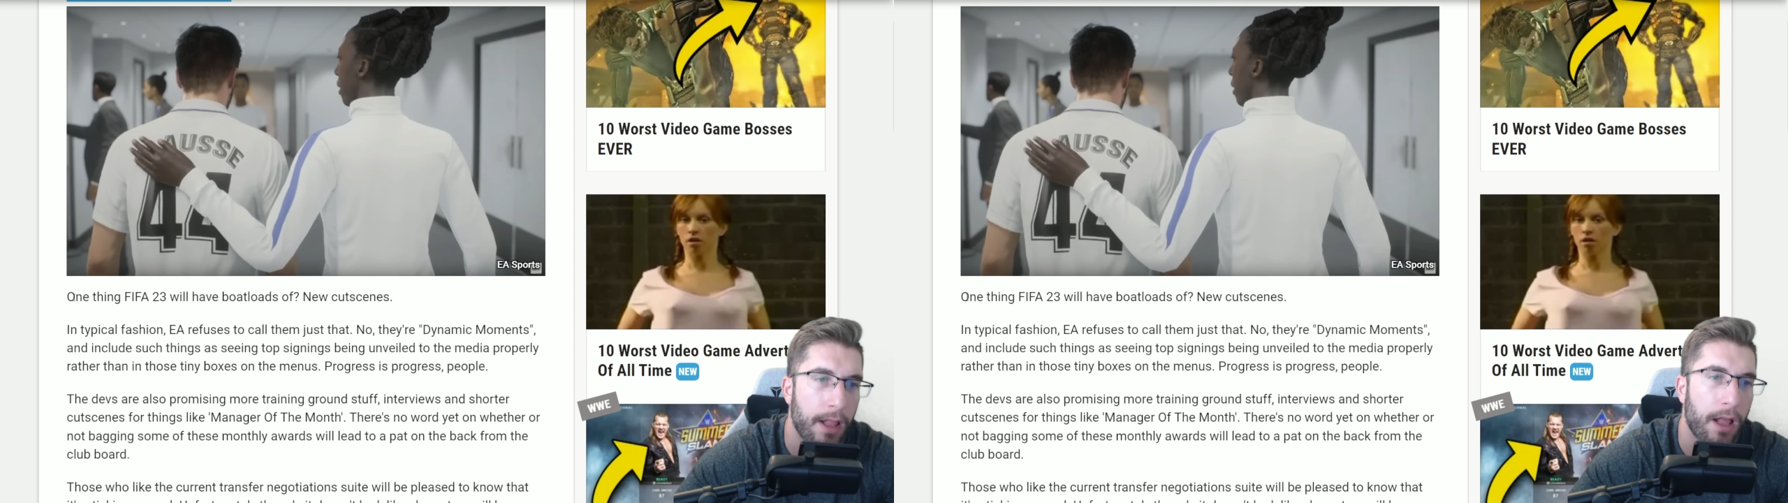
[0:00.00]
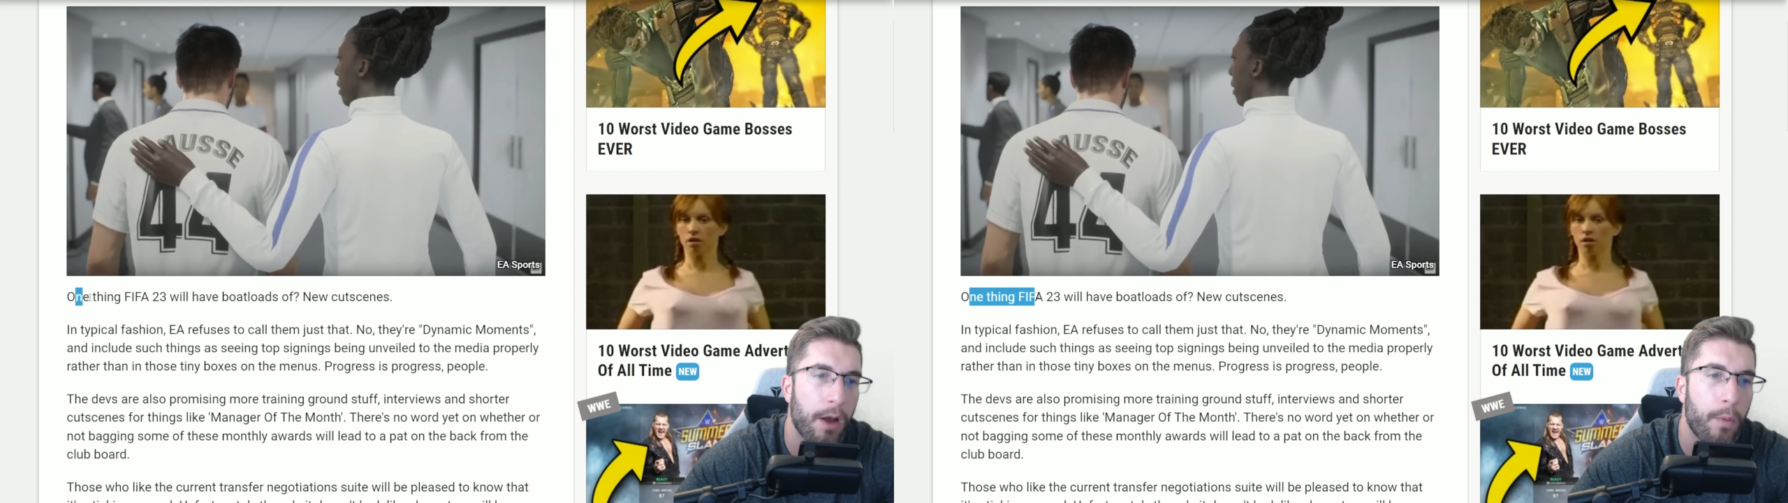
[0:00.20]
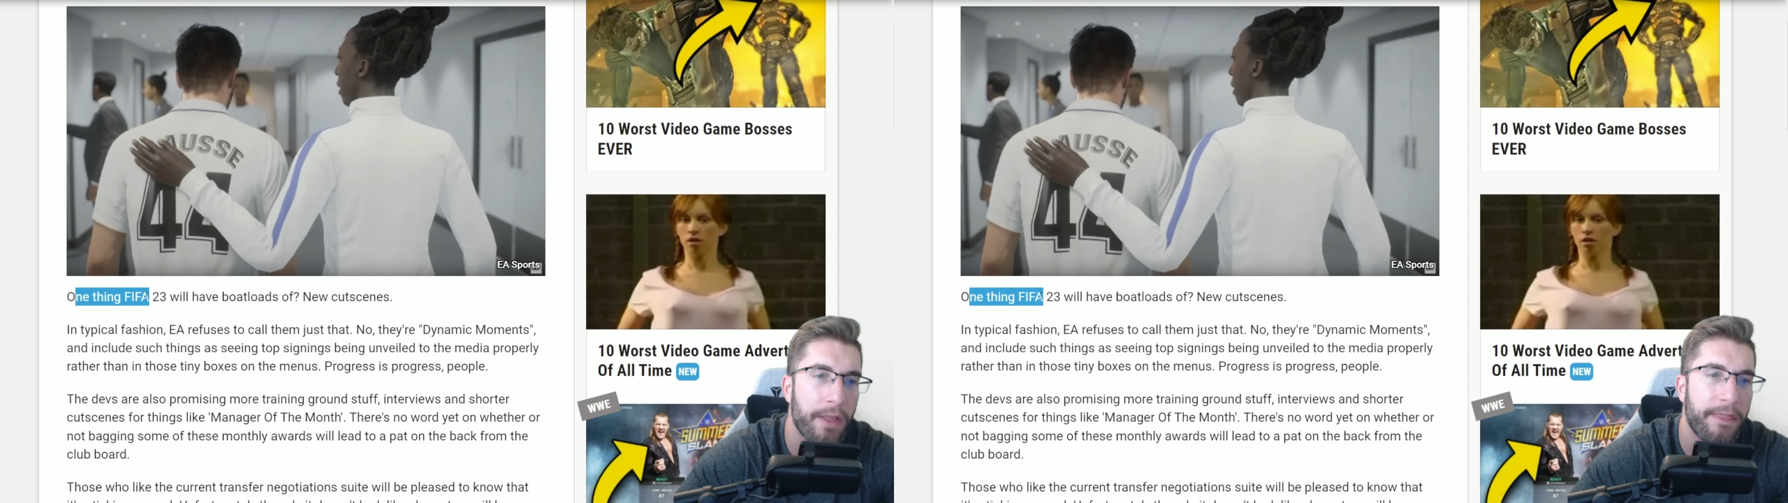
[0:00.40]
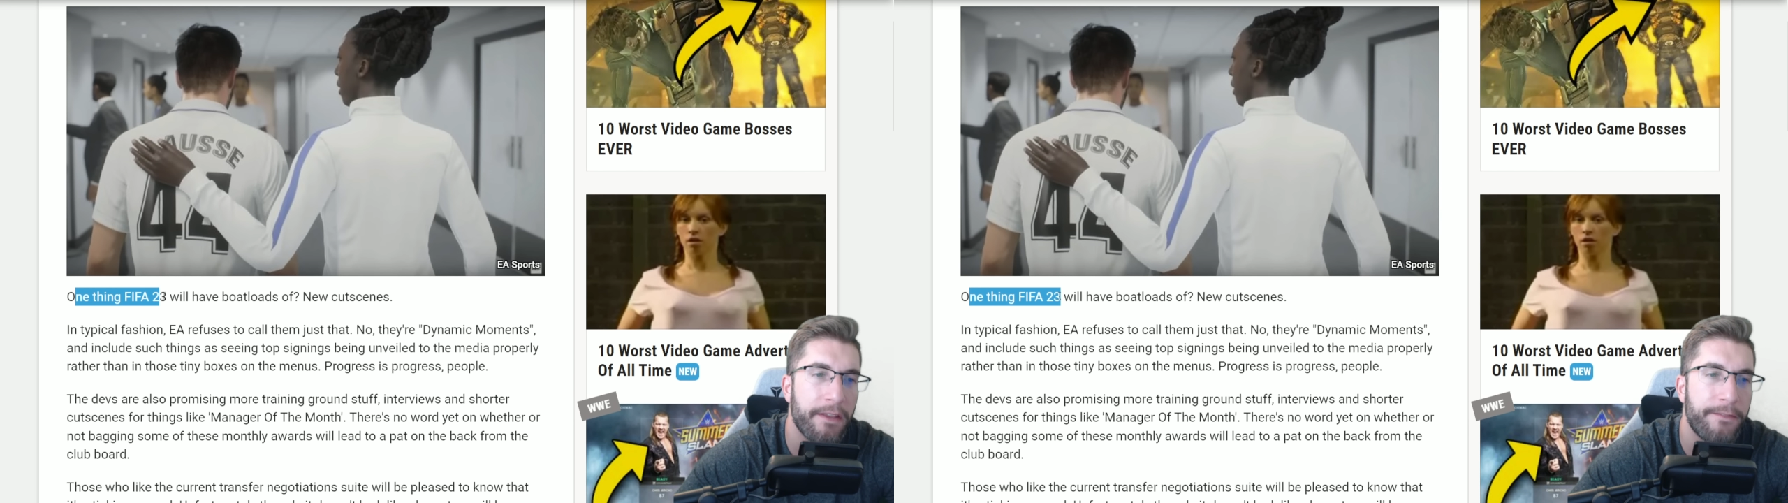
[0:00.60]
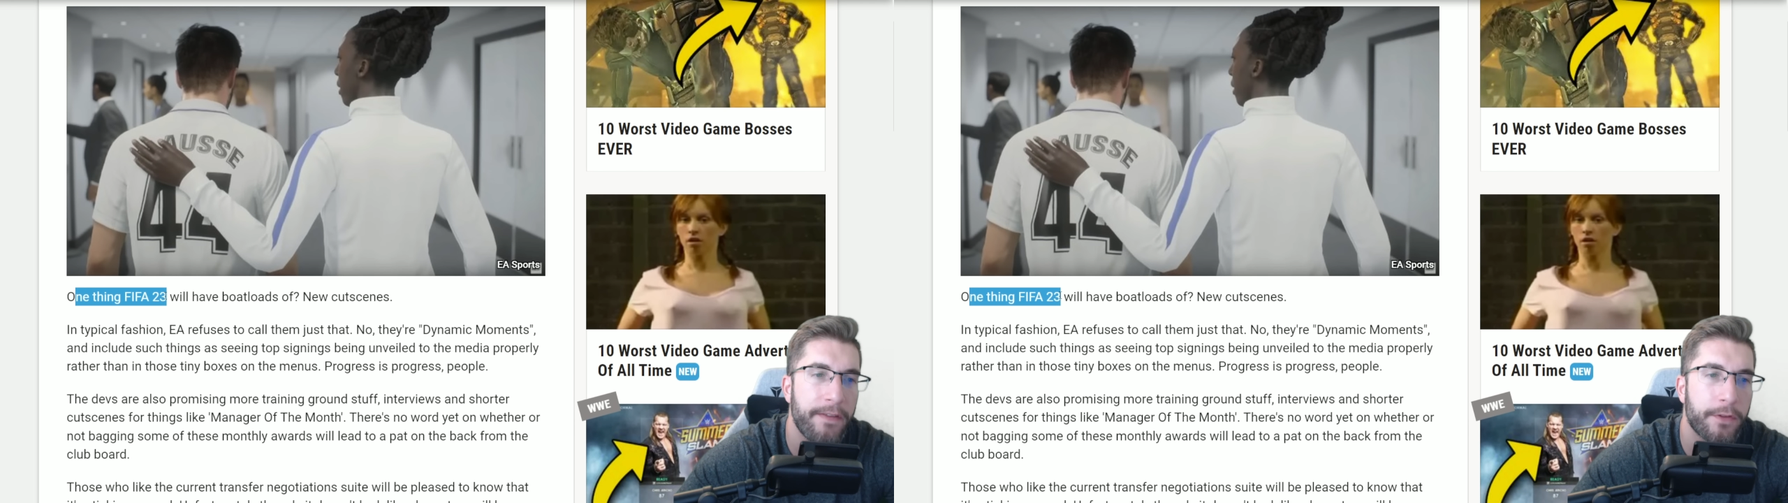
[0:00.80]
One
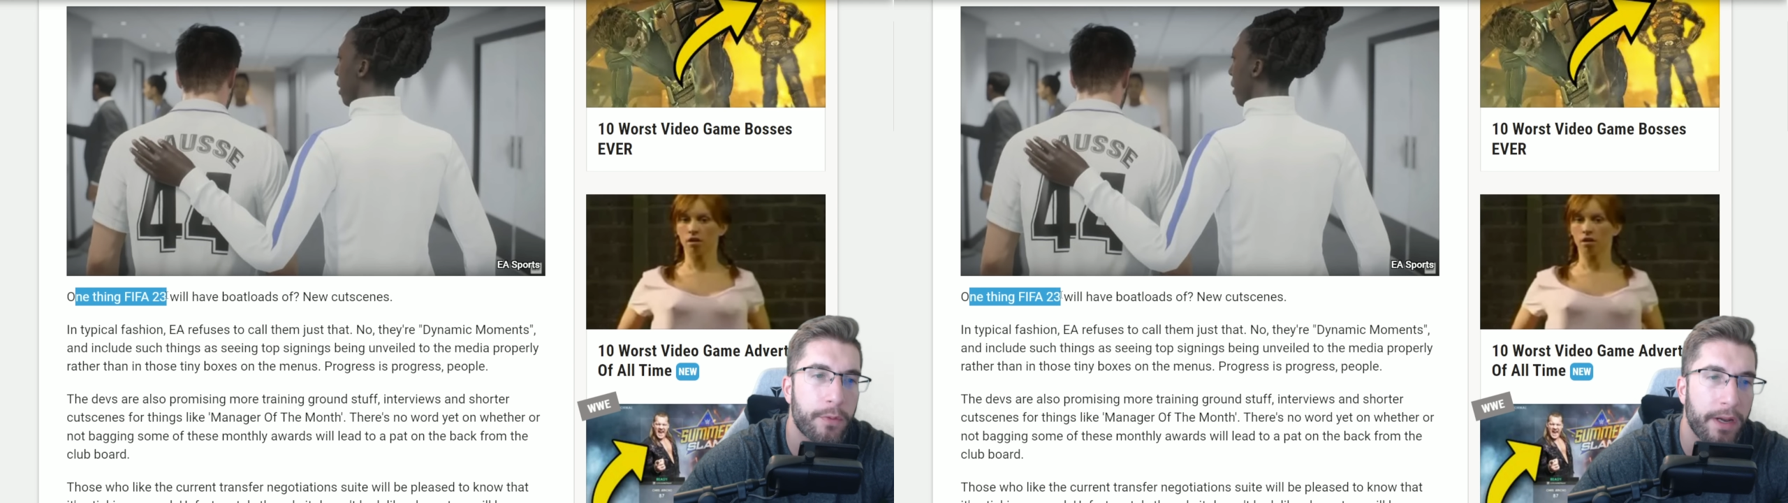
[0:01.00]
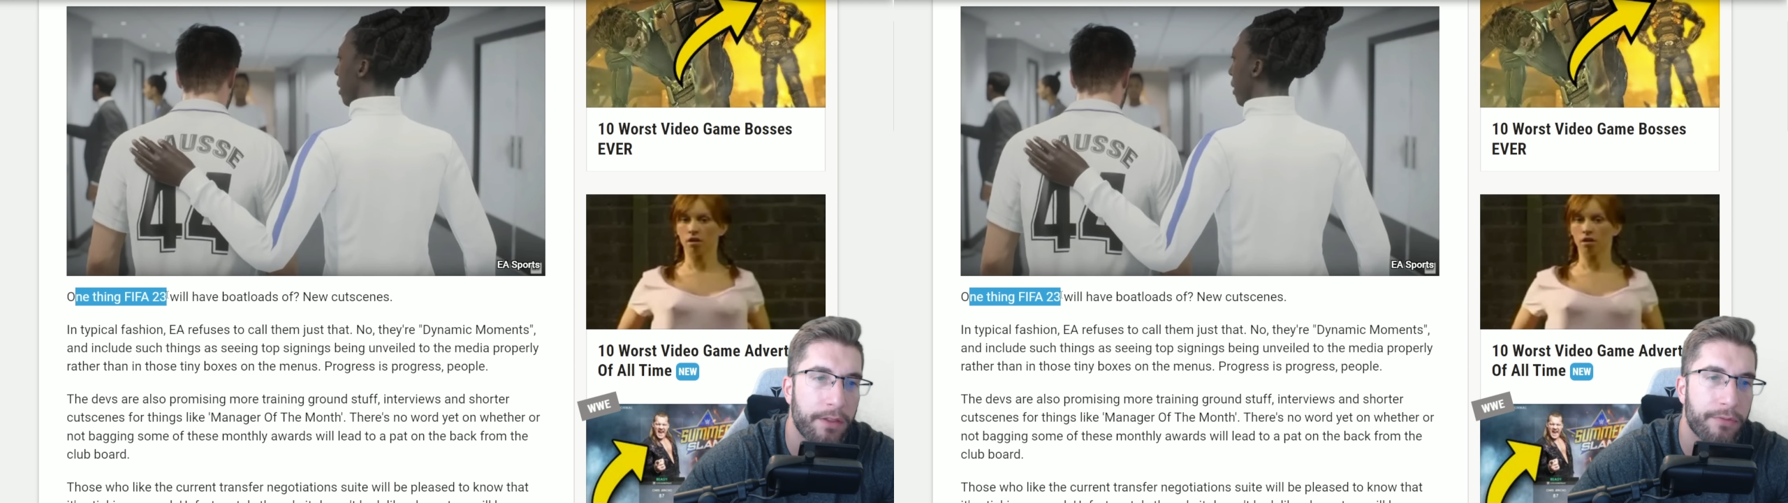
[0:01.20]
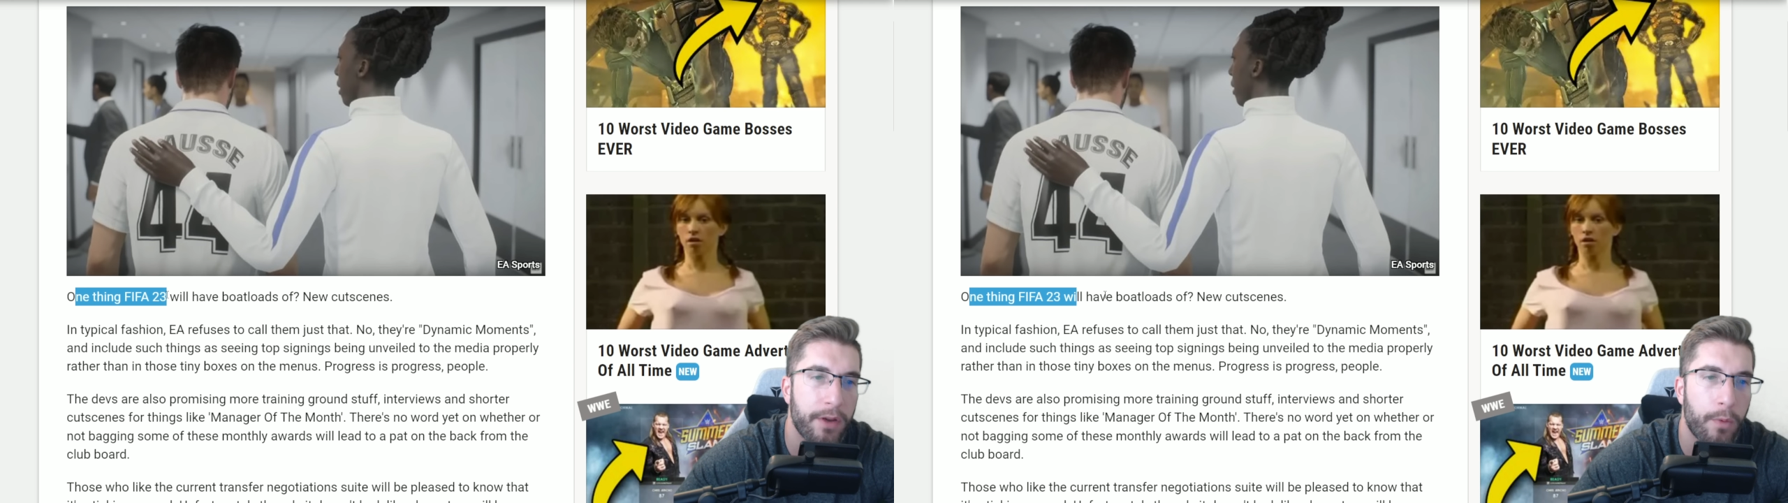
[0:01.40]
thing FIFA 23